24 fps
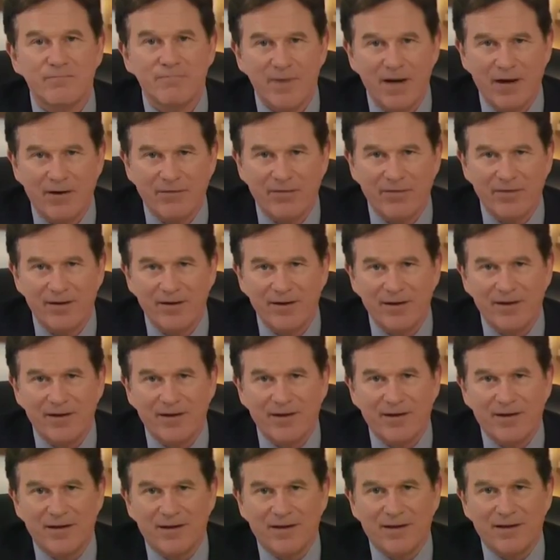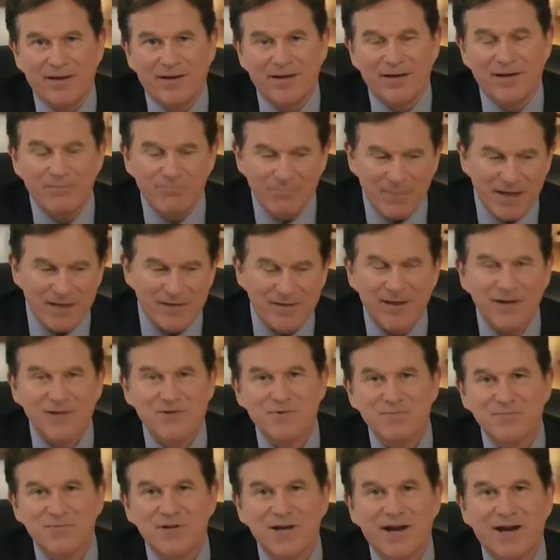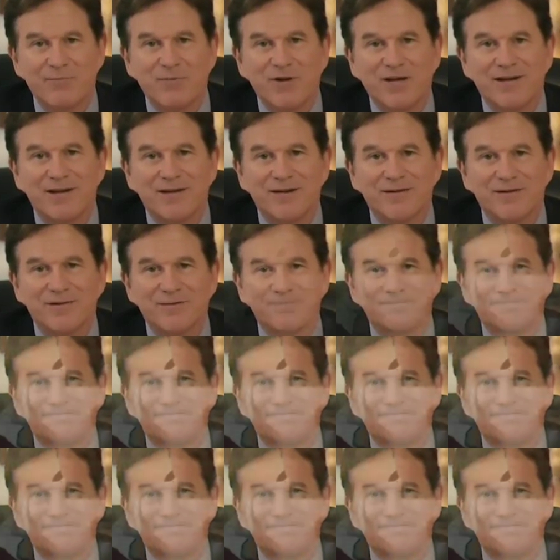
mouth. It may take some time to heal.